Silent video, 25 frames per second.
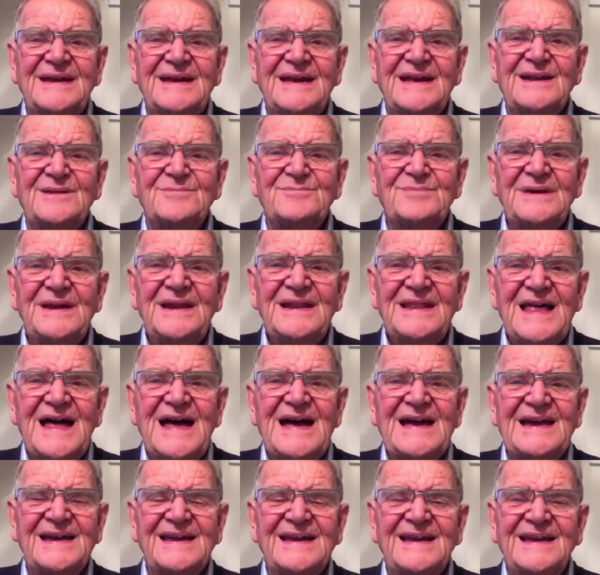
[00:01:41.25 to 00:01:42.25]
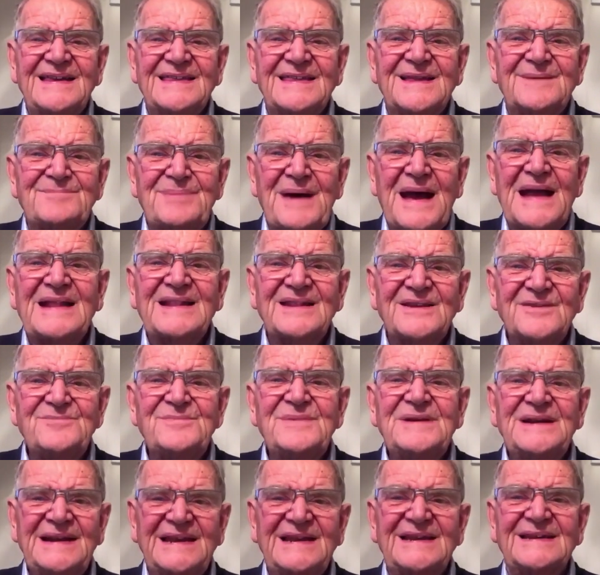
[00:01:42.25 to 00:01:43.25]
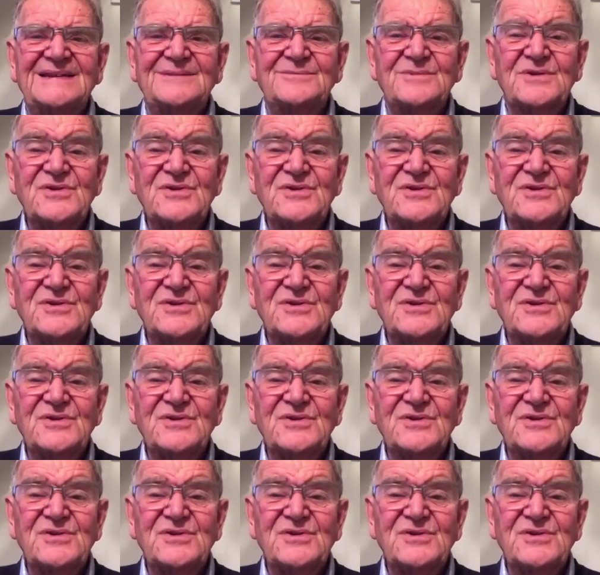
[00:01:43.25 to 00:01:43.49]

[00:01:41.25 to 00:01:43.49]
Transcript: It'll be like the Battle of Midian.